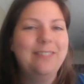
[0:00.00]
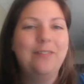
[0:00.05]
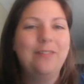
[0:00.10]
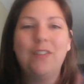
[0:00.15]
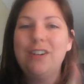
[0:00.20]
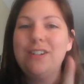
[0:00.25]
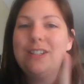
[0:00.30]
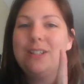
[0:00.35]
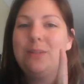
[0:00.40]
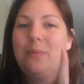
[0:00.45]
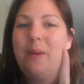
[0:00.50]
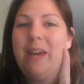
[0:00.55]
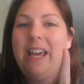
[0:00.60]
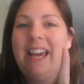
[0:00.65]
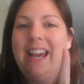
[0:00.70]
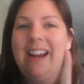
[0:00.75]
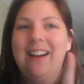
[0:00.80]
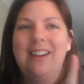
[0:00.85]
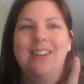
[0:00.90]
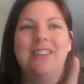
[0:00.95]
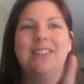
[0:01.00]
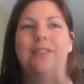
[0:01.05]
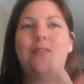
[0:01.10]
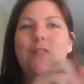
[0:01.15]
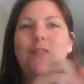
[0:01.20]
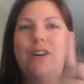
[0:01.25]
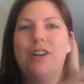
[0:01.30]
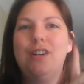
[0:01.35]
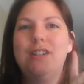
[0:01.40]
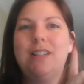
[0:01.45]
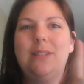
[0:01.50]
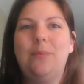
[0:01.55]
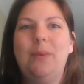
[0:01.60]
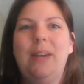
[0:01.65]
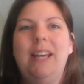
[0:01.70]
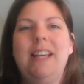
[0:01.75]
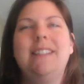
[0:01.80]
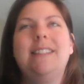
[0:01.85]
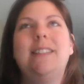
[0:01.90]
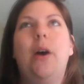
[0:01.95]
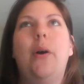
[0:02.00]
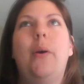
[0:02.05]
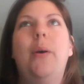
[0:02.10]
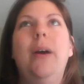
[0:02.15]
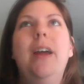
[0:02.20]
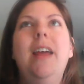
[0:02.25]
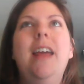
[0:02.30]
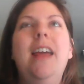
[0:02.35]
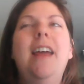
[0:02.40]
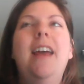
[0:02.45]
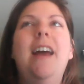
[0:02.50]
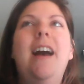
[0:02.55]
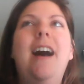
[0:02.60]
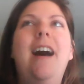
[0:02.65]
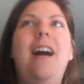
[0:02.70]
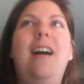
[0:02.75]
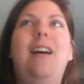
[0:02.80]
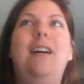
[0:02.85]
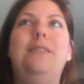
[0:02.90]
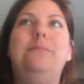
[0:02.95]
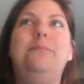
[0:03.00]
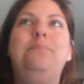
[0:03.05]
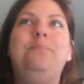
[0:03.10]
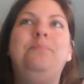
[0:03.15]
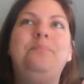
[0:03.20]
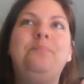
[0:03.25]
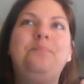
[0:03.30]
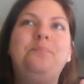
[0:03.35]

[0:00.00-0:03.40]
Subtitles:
first week here, first week. So um,